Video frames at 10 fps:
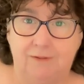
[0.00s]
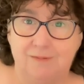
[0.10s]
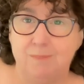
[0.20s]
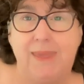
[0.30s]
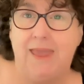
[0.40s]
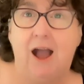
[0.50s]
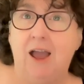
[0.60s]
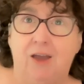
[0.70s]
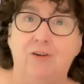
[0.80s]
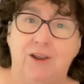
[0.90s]
It's me,
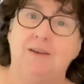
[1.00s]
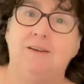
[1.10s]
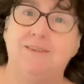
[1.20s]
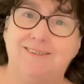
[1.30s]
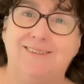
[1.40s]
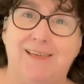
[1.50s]
I own it.